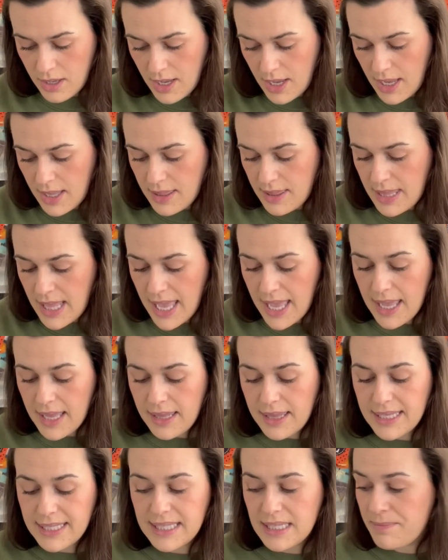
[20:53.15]
And then
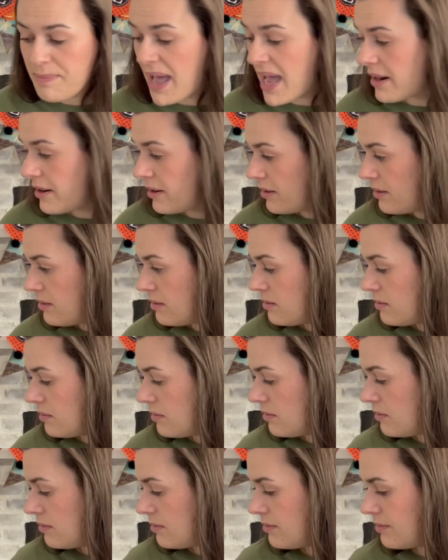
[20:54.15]
this is a pattern,
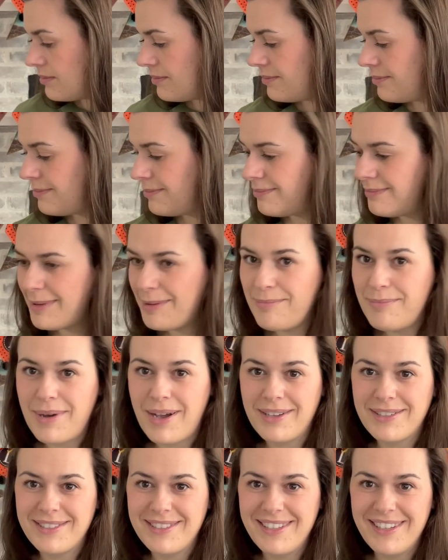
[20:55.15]
my
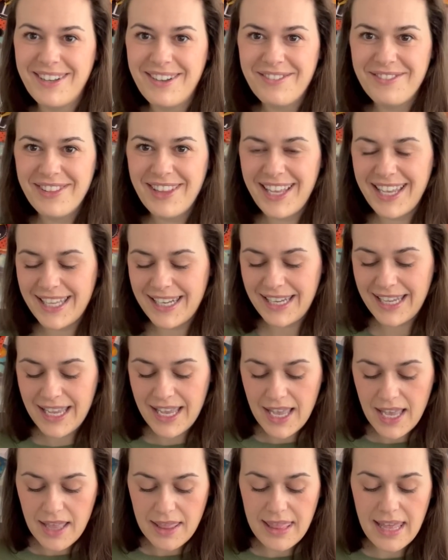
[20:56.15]
box is gonna go flying,
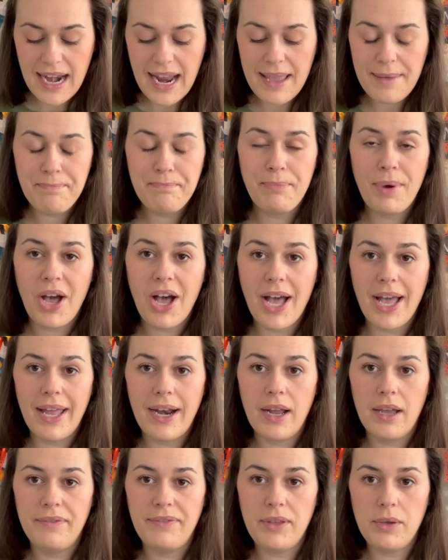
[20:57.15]
that I bought
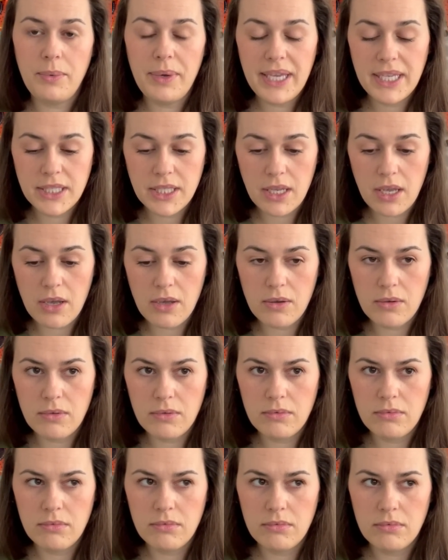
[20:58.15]
a few weeks ago,
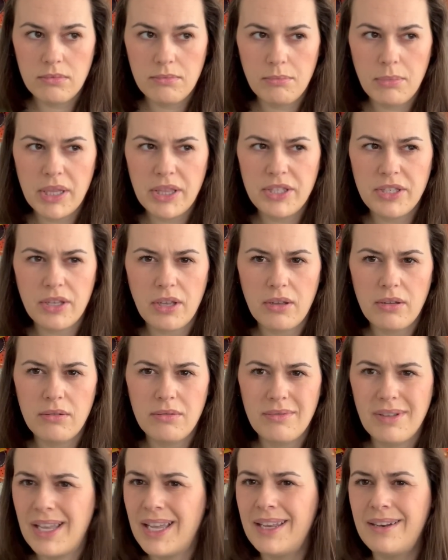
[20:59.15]
months ago,
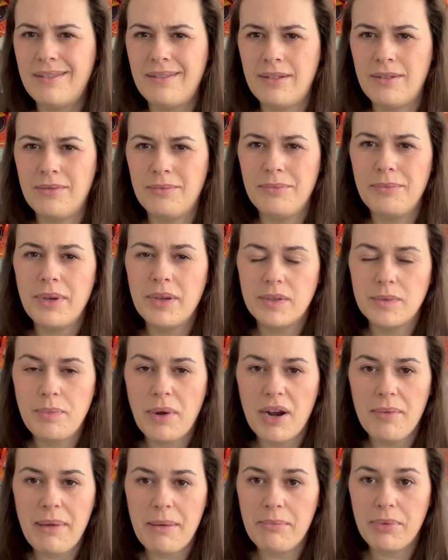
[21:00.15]
I don't know. It was part
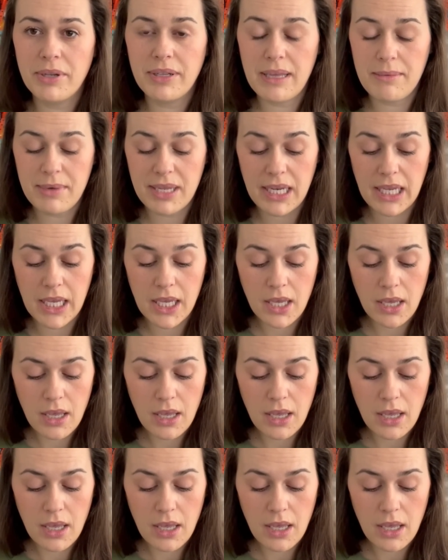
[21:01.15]
of my birthday money,